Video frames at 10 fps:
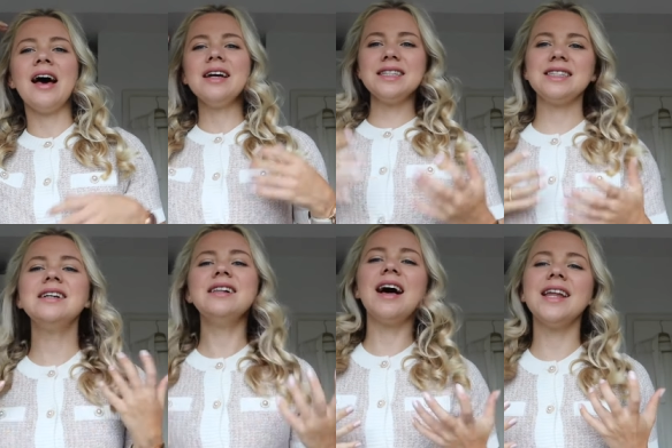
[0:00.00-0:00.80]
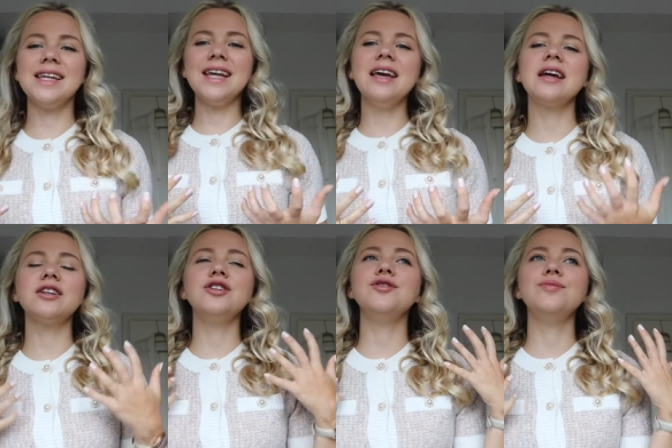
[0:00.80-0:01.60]
I still had the
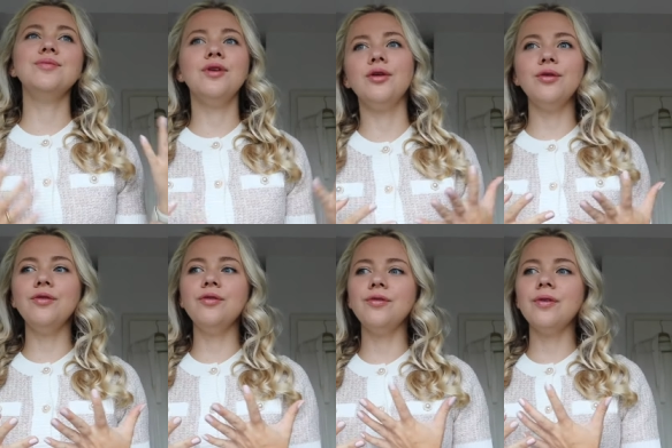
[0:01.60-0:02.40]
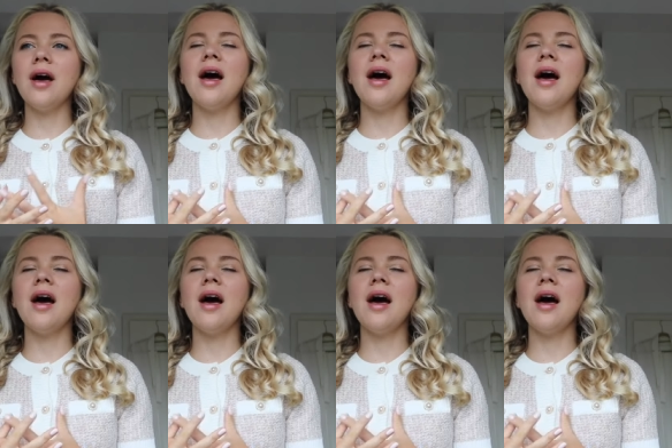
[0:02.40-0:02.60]
ick to move.